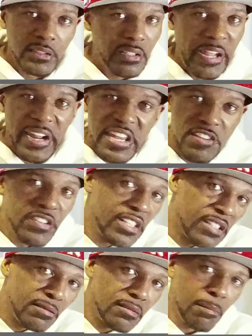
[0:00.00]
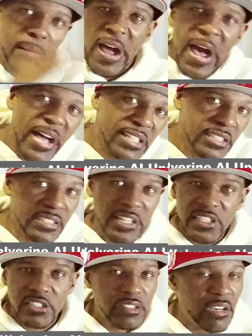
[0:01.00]
like even the, the behind the
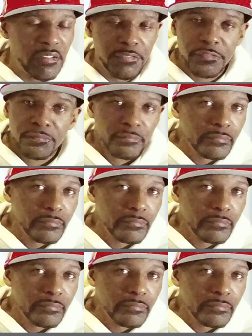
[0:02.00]
scenes stuff,